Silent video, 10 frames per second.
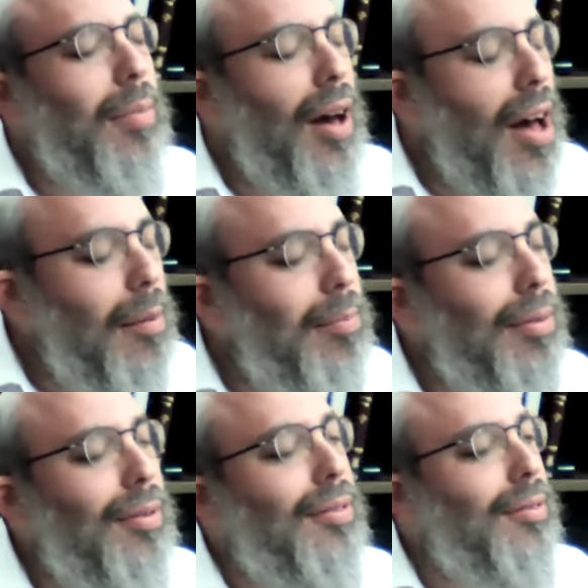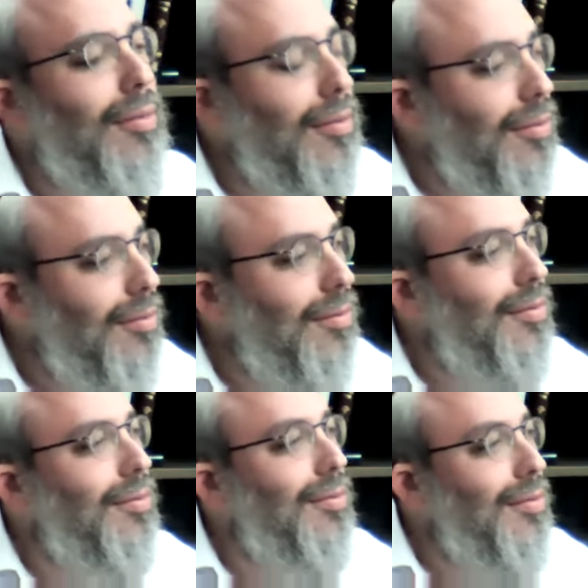pop,
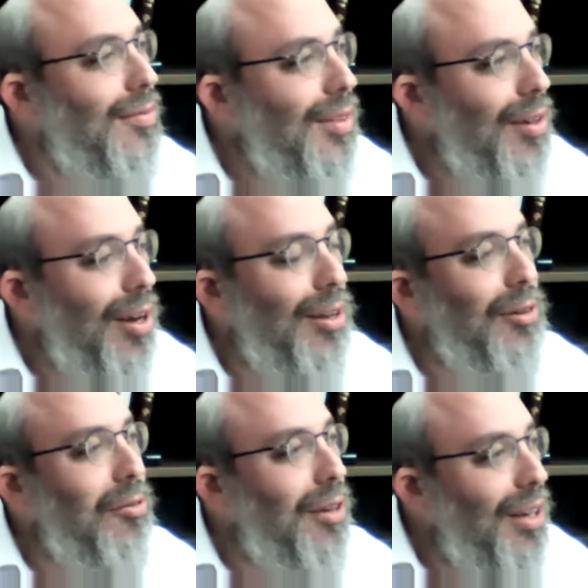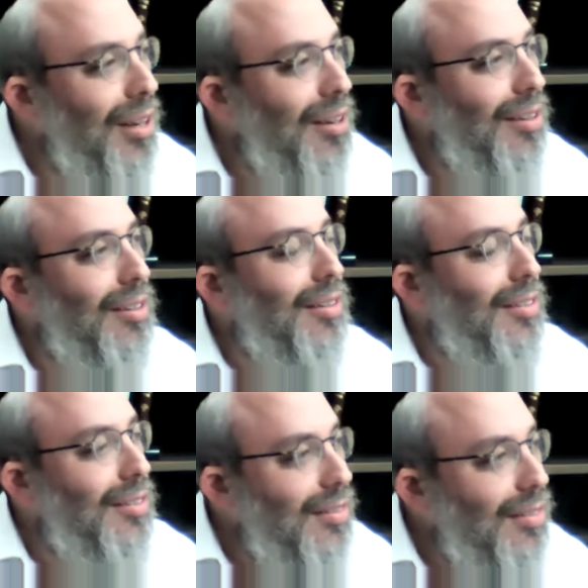country,
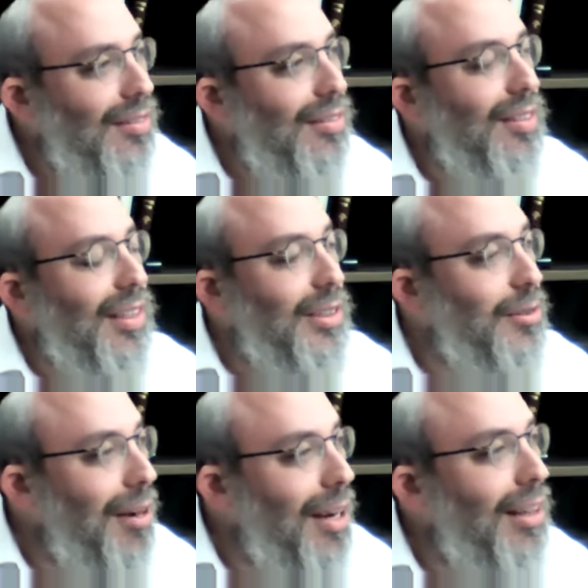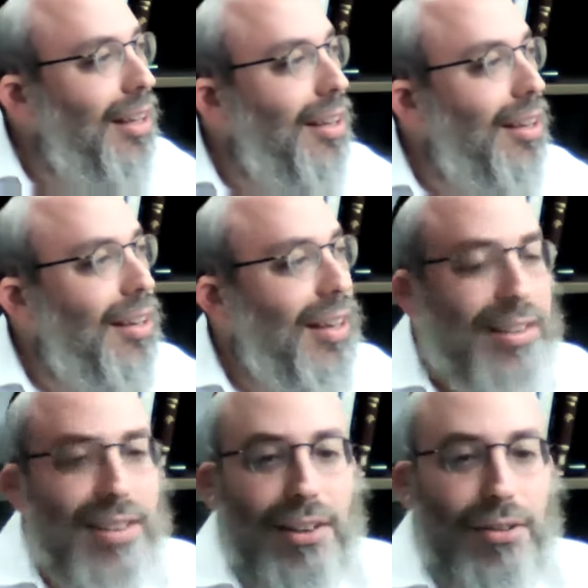Israeli,
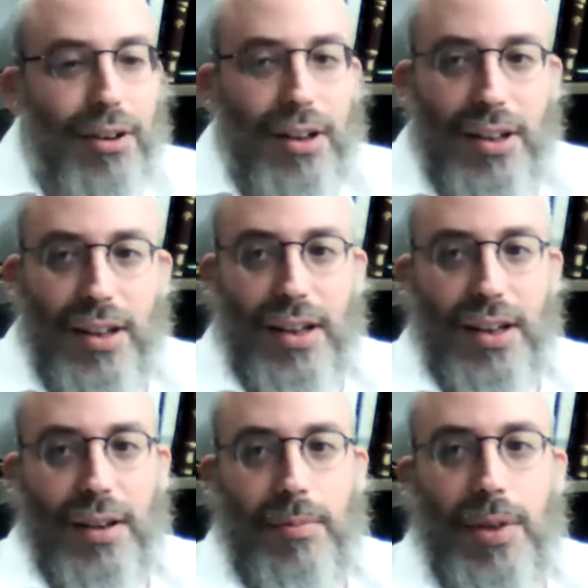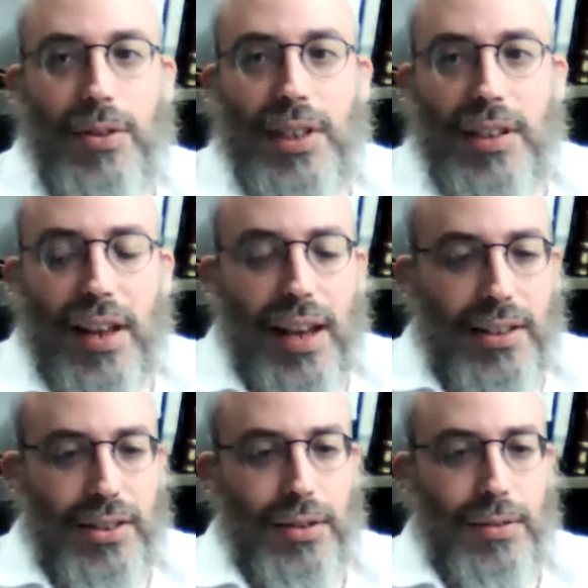etc. Music
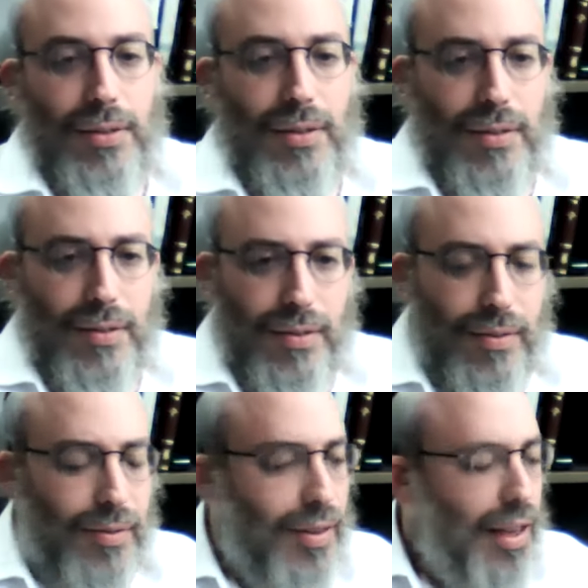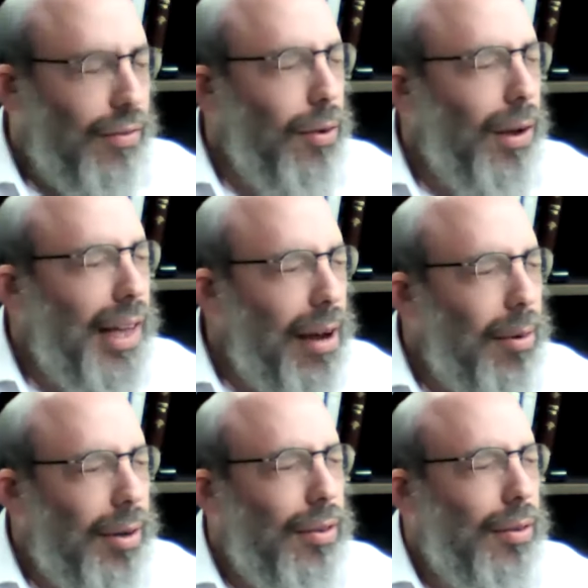takes you, if you
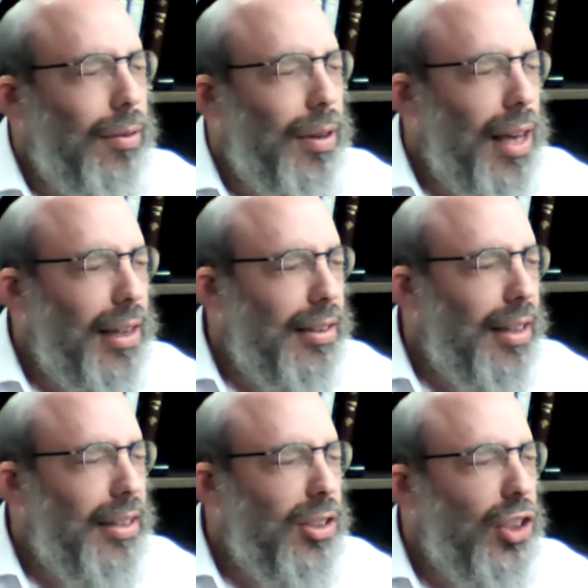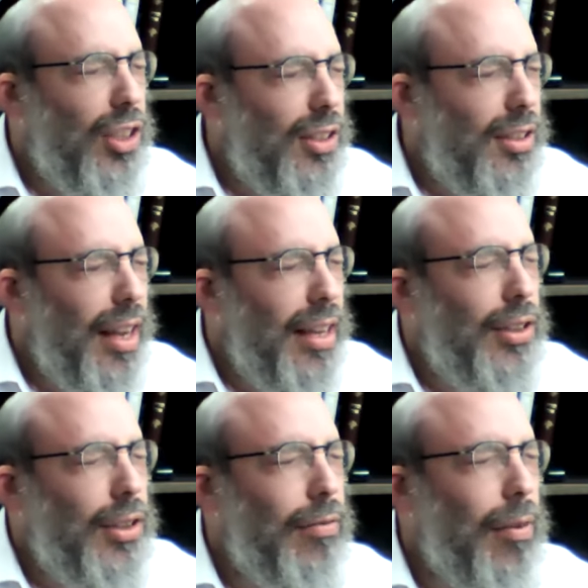allow it to, and it just
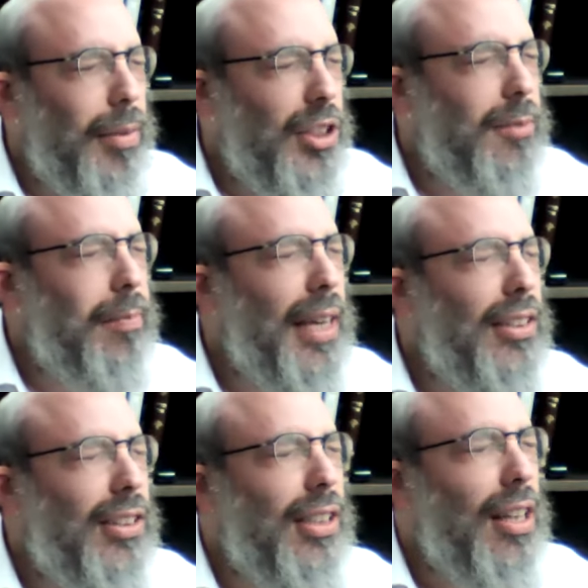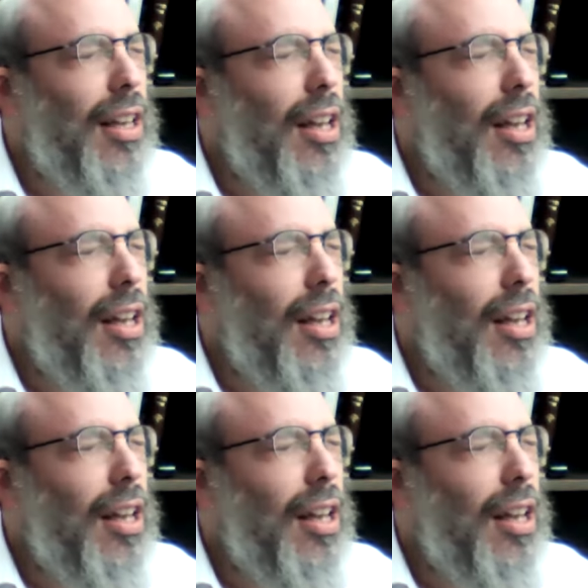takes you from a space